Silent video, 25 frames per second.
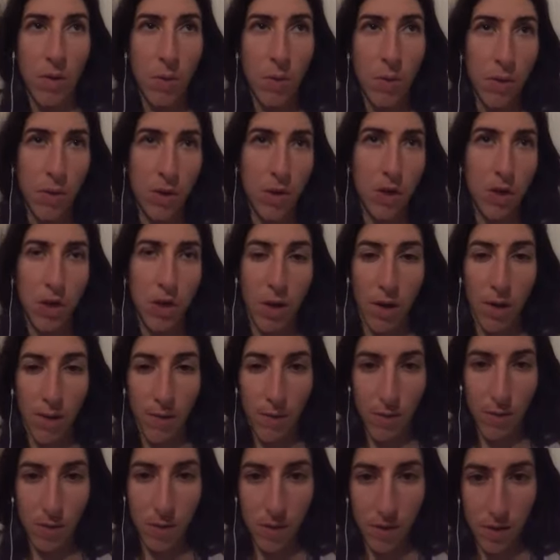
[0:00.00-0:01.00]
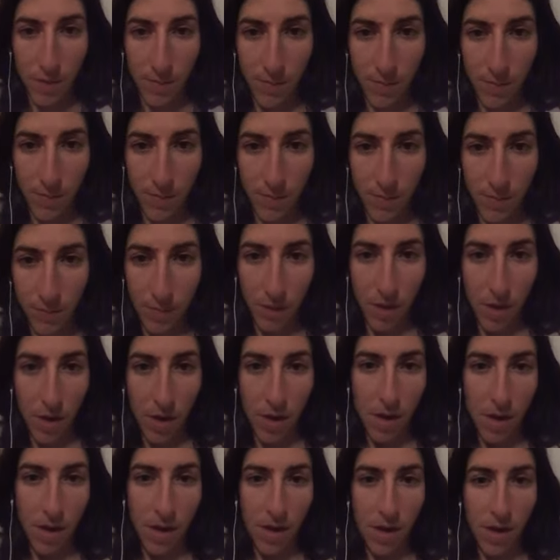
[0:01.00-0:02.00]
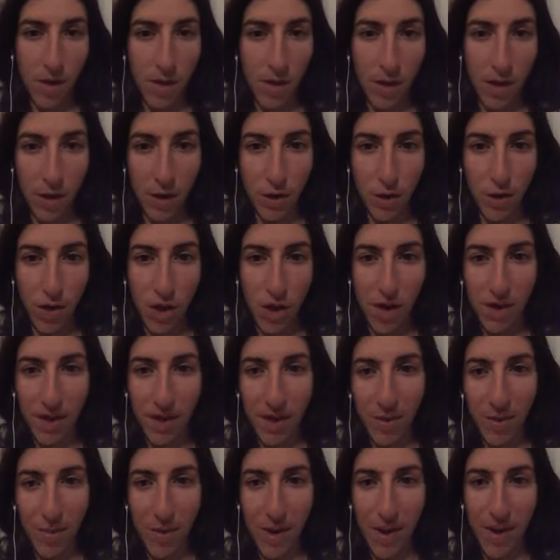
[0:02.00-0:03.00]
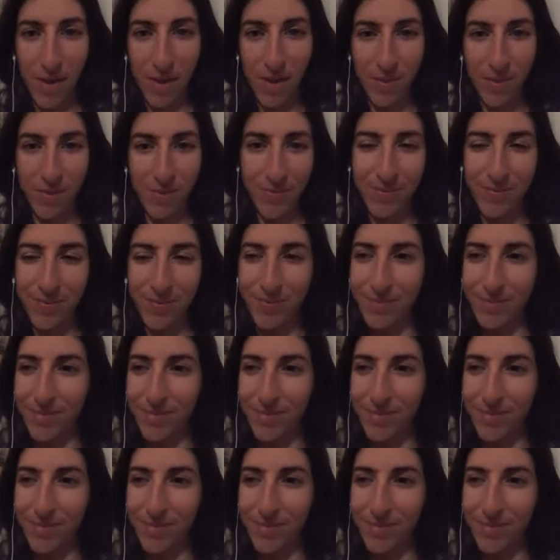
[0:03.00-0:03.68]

the reserves that you're talking about?